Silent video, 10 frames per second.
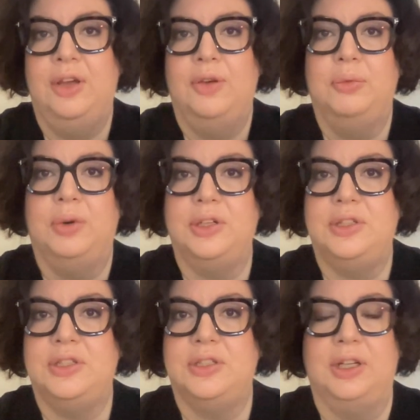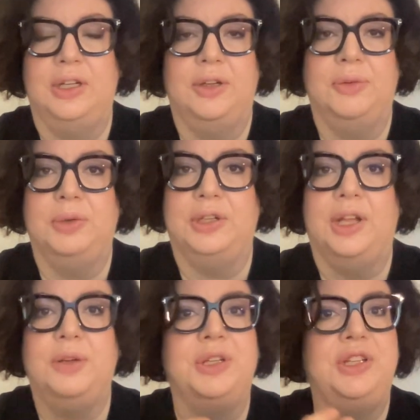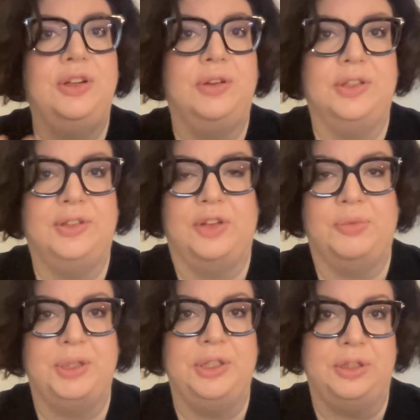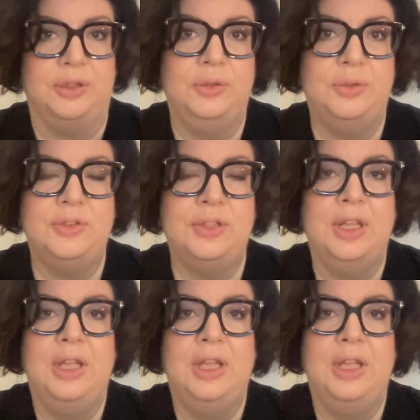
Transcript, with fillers: What kind of materials have been used?